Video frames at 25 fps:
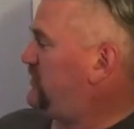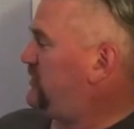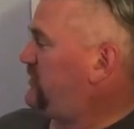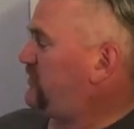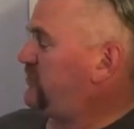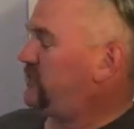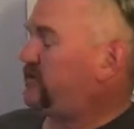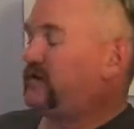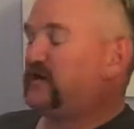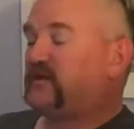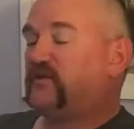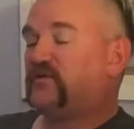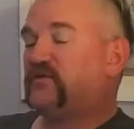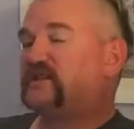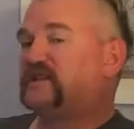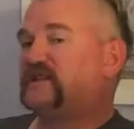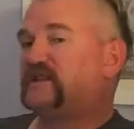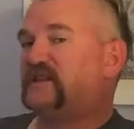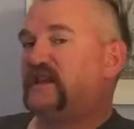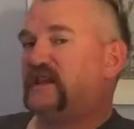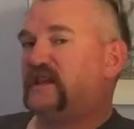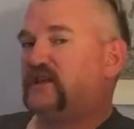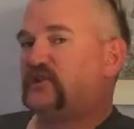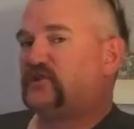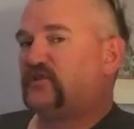do a little
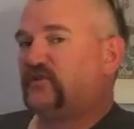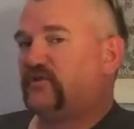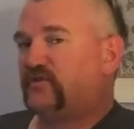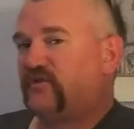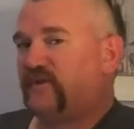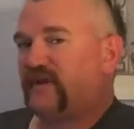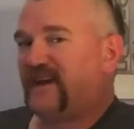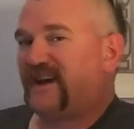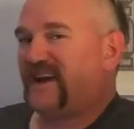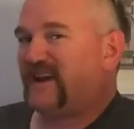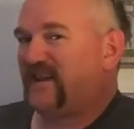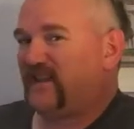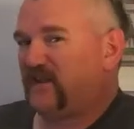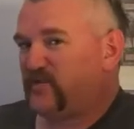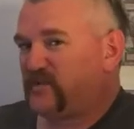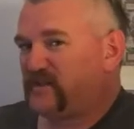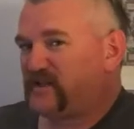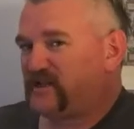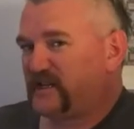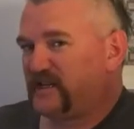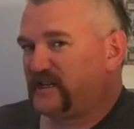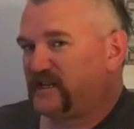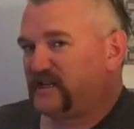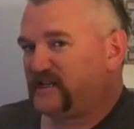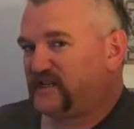selection of Islay
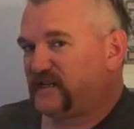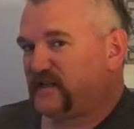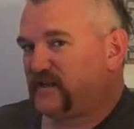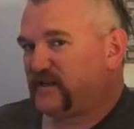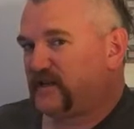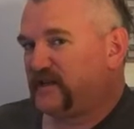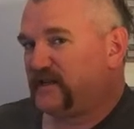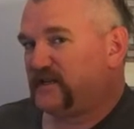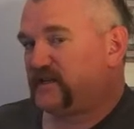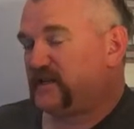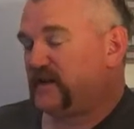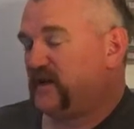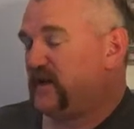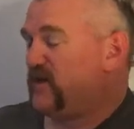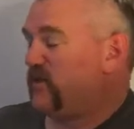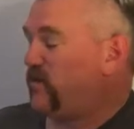whisky distilleries,